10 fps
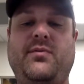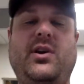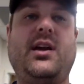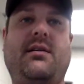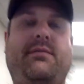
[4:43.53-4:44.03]
If you
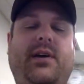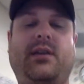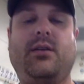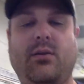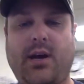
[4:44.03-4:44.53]
can't
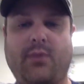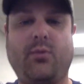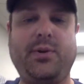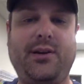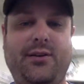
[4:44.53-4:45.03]
find it, I will
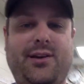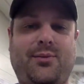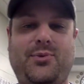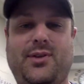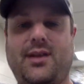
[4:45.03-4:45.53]
be here to
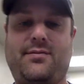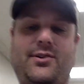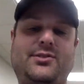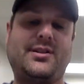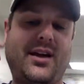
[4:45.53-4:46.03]
help you on that
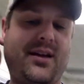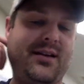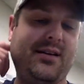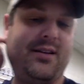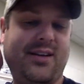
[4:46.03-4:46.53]
first day.
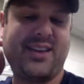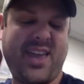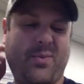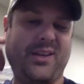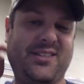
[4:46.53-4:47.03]

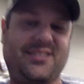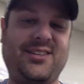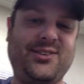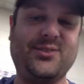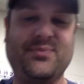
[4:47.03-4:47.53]
Can't wait to see
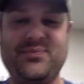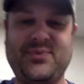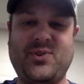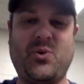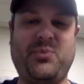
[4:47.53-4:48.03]
you.
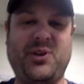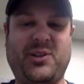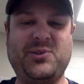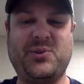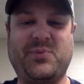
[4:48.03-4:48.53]
Hope you're all
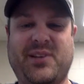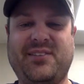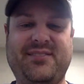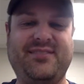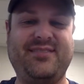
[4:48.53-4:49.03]
doing well.